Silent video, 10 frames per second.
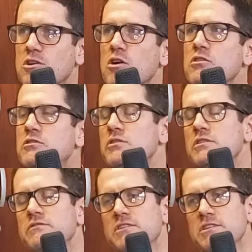go through
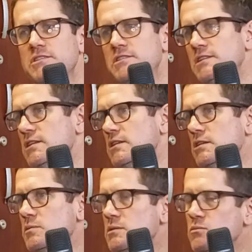university a
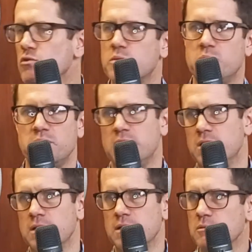little bit more
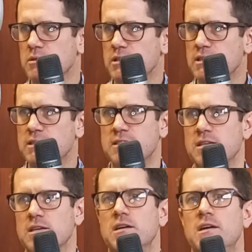prepared, a little bit
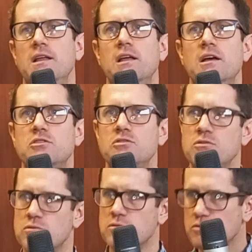easier,
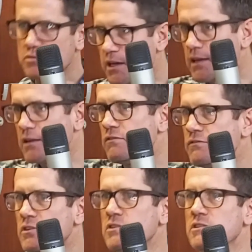to take it
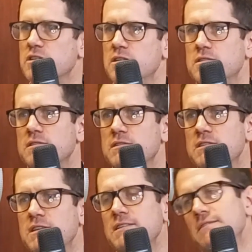further,
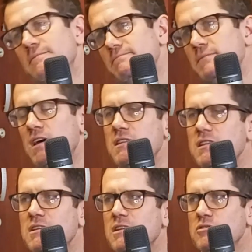then I
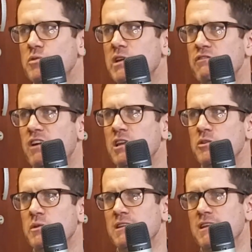think there's already value
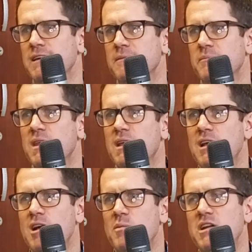in that.
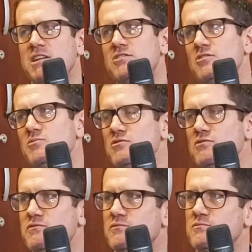But in terms
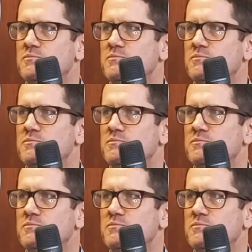of